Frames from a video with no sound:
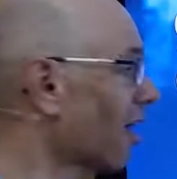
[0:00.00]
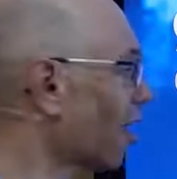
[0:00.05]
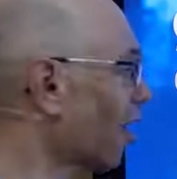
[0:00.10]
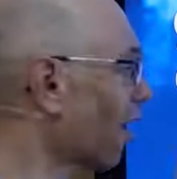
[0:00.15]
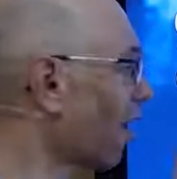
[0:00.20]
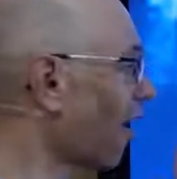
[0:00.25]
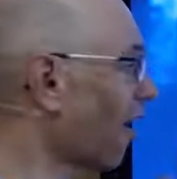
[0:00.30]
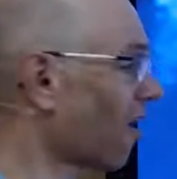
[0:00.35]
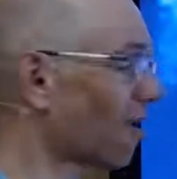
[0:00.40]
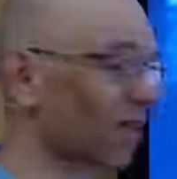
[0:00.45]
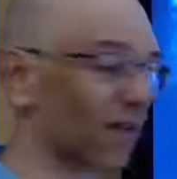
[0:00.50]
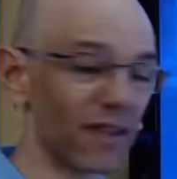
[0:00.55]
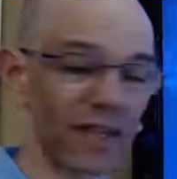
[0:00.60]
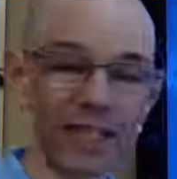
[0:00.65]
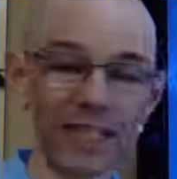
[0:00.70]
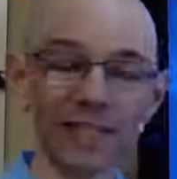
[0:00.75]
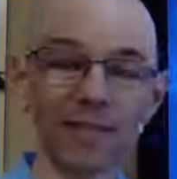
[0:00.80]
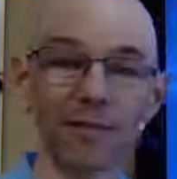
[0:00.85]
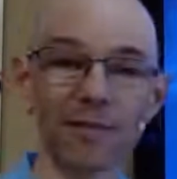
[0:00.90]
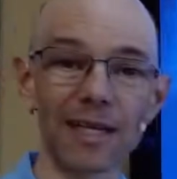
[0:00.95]
All of
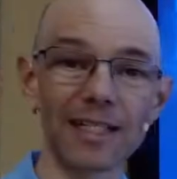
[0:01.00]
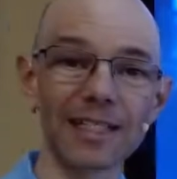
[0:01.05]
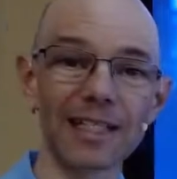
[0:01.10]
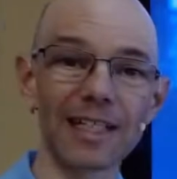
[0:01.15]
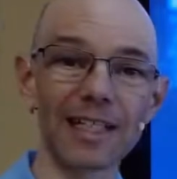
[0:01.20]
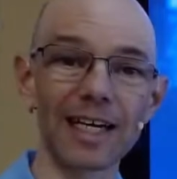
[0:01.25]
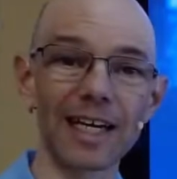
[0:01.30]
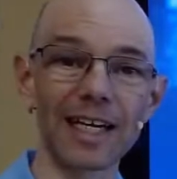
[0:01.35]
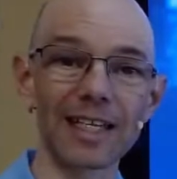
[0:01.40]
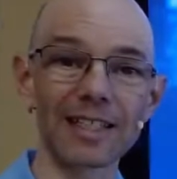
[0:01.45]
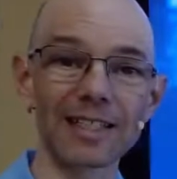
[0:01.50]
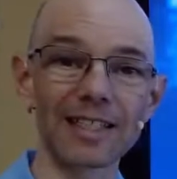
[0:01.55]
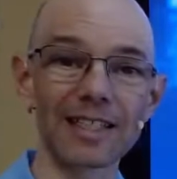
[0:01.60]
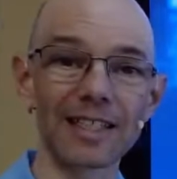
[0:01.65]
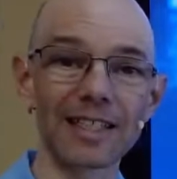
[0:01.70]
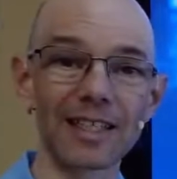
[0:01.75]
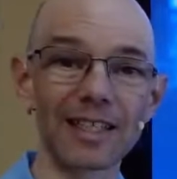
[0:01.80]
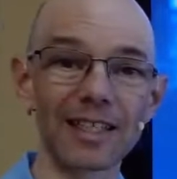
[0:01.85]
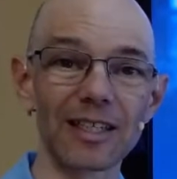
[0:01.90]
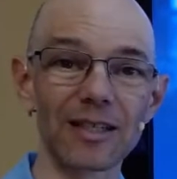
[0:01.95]
these amazing guys
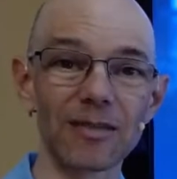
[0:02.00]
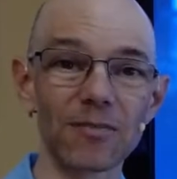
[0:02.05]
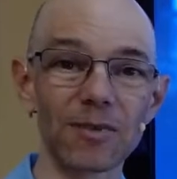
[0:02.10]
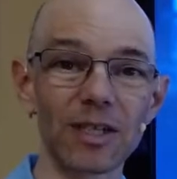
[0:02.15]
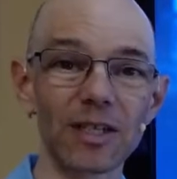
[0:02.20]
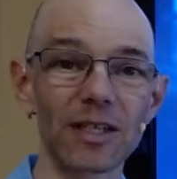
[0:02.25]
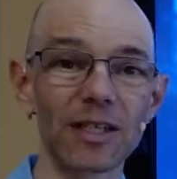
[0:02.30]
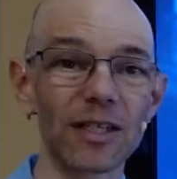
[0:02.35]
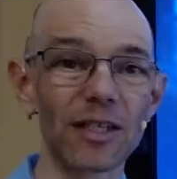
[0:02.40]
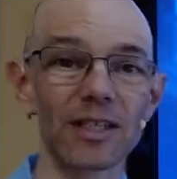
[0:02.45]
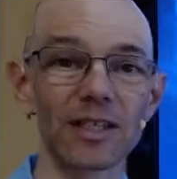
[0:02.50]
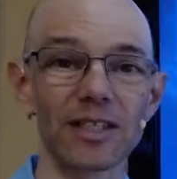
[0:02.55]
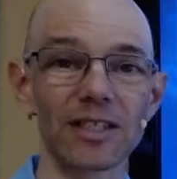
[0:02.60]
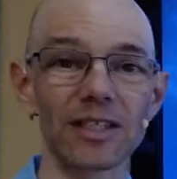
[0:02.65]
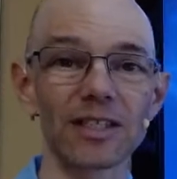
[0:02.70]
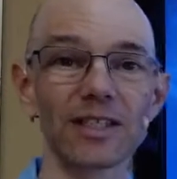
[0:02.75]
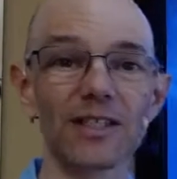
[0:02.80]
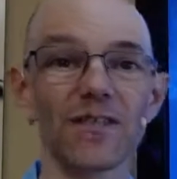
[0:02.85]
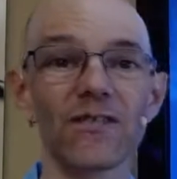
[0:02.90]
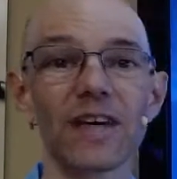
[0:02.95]
are going to be here. This
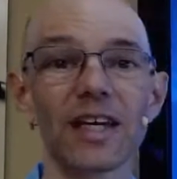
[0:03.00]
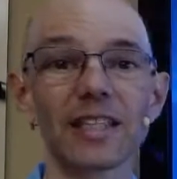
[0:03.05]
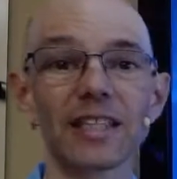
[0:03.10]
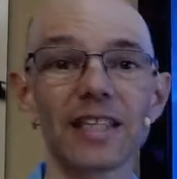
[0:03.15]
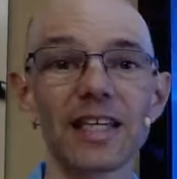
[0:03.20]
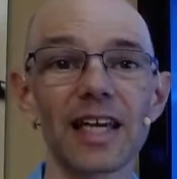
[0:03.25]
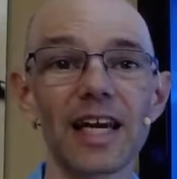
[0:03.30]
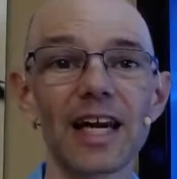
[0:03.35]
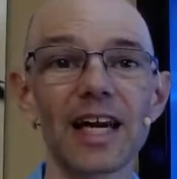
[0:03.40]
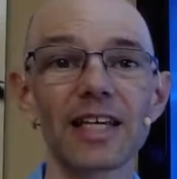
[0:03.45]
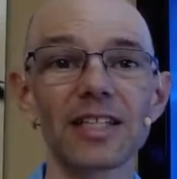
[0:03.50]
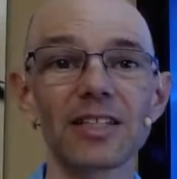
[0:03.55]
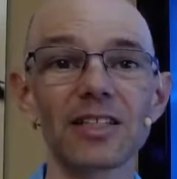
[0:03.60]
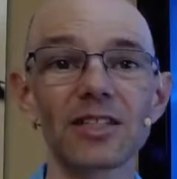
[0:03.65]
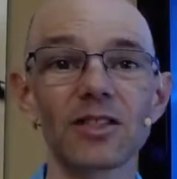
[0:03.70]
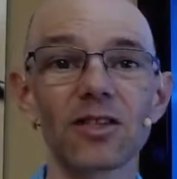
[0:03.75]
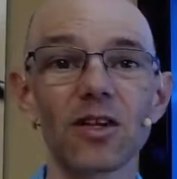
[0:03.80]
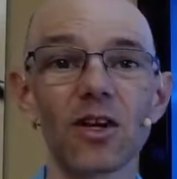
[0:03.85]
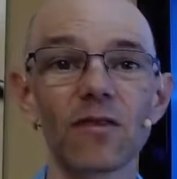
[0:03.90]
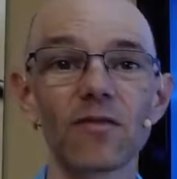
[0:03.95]
is a fantastic
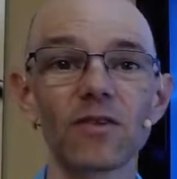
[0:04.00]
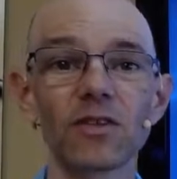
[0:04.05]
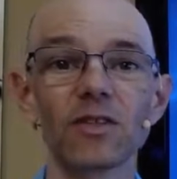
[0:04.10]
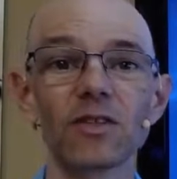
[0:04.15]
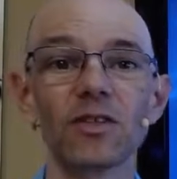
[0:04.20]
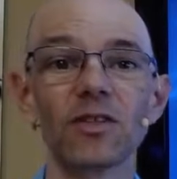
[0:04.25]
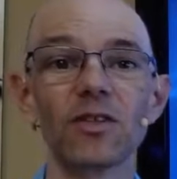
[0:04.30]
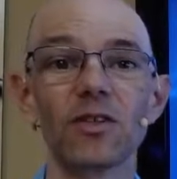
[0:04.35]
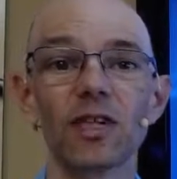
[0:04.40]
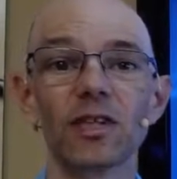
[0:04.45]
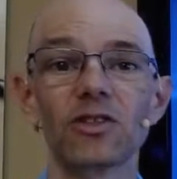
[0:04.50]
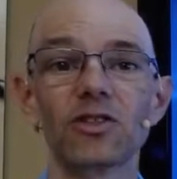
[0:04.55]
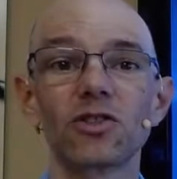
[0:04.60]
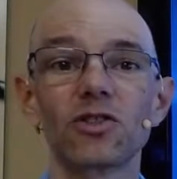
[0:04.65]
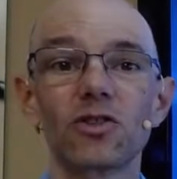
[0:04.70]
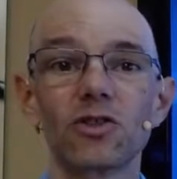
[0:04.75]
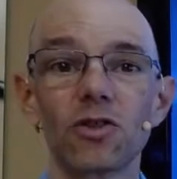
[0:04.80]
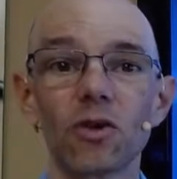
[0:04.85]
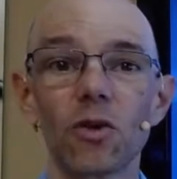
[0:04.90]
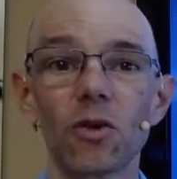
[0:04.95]
conference that you guys
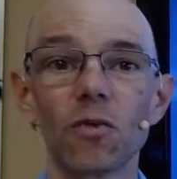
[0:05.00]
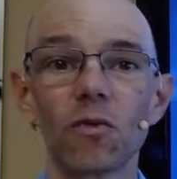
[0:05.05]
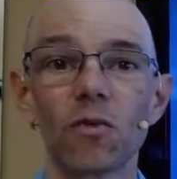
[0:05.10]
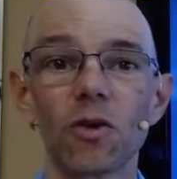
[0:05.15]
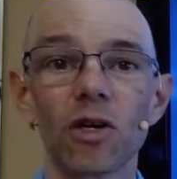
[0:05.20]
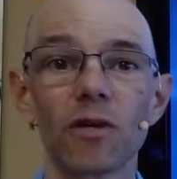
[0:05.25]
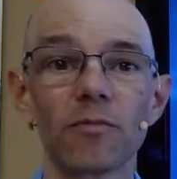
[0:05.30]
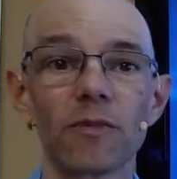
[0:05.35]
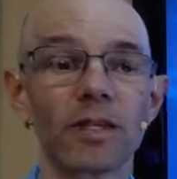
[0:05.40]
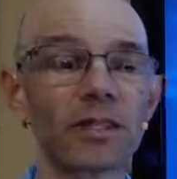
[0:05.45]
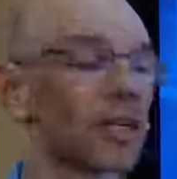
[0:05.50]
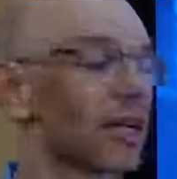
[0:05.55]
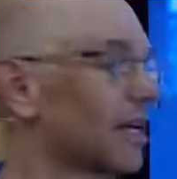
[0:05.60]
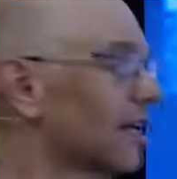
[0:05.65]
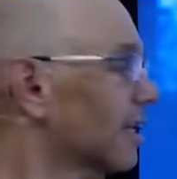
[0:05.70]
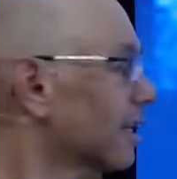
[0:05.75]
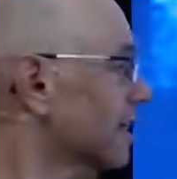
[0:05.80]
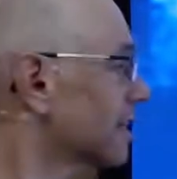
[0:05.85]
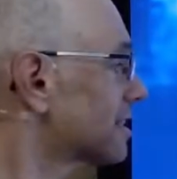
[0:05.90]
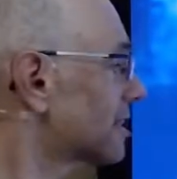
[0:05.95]
don't want to miss.
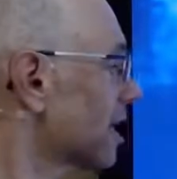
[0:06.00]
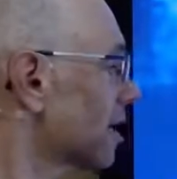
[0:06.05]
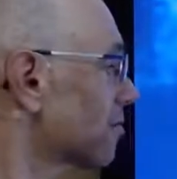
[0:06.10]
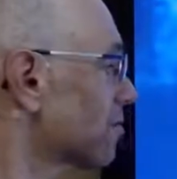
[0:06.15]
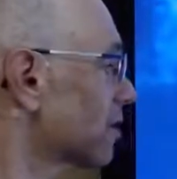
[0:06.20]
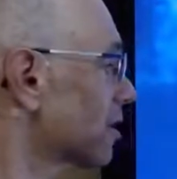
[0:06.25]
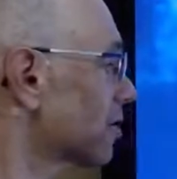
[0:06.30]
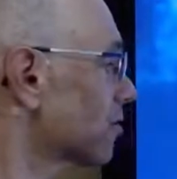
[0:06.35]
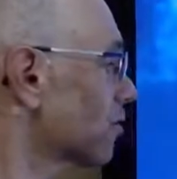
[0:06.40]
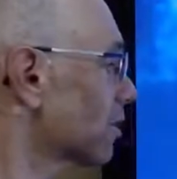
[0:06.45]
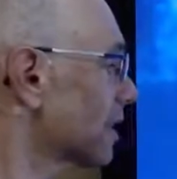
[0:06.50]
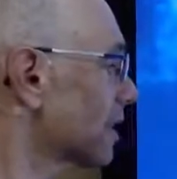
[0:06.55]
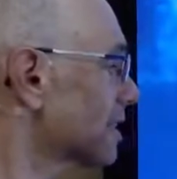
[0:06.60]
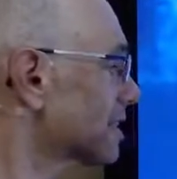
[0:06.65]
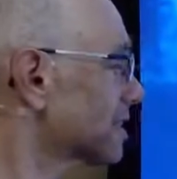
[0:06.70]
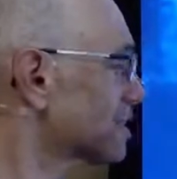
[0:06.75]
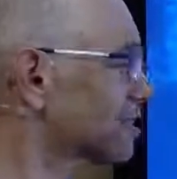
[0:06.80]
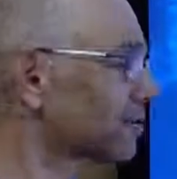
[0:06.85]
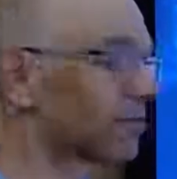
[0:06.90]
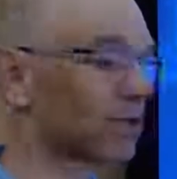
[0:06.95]
It's happening when?
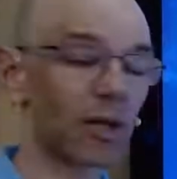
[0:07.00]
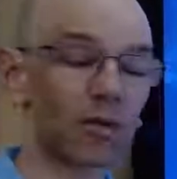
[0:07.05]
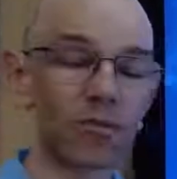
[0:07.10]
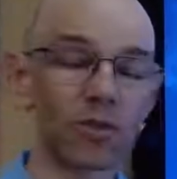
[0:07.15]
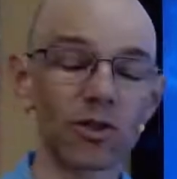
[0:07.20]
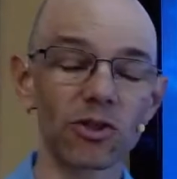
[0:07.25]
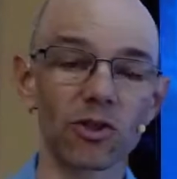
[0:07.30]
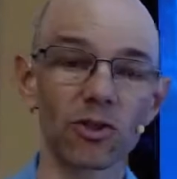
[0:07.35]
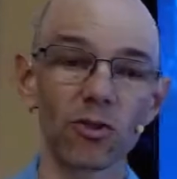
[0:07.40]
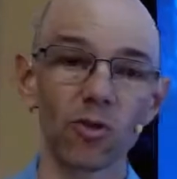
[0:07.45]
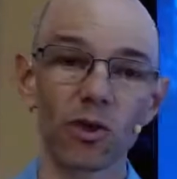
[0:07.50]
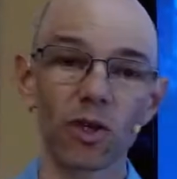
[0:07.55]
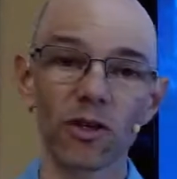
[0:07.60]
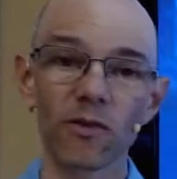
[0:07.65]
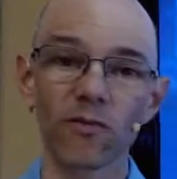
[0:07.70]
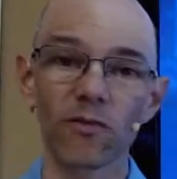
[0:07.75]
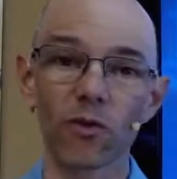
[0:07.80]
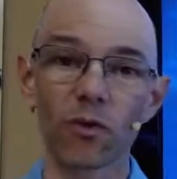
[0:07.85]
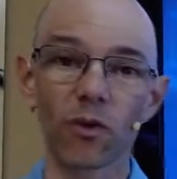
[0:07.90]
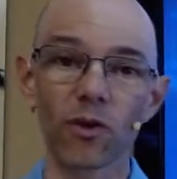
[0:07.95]
September
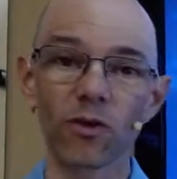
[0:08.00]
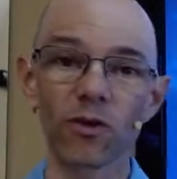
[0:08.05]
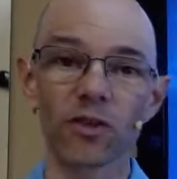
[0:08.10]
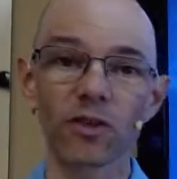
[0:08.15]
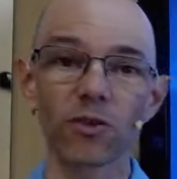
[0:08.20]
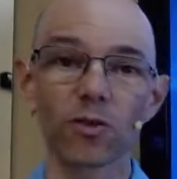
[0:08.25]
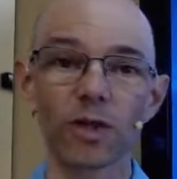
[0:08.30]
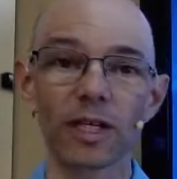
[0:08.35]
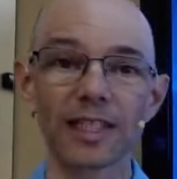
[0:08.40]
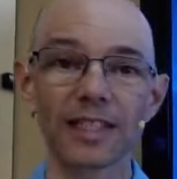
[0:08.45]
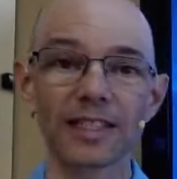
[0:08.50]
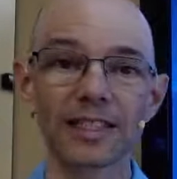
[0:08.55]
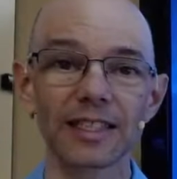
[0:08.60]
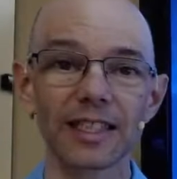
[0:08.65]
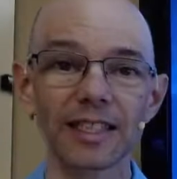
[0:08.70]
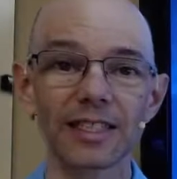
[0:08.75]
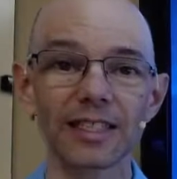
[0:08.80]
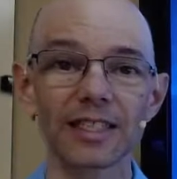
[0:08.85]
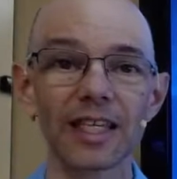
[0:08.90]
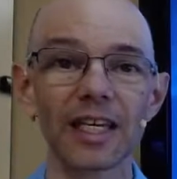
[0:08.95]
24th to
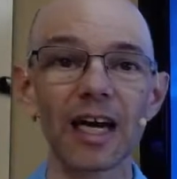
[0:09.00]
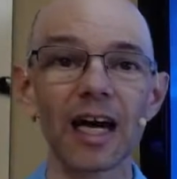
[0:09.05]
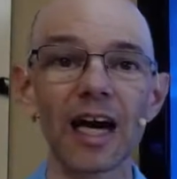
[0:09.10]
26th.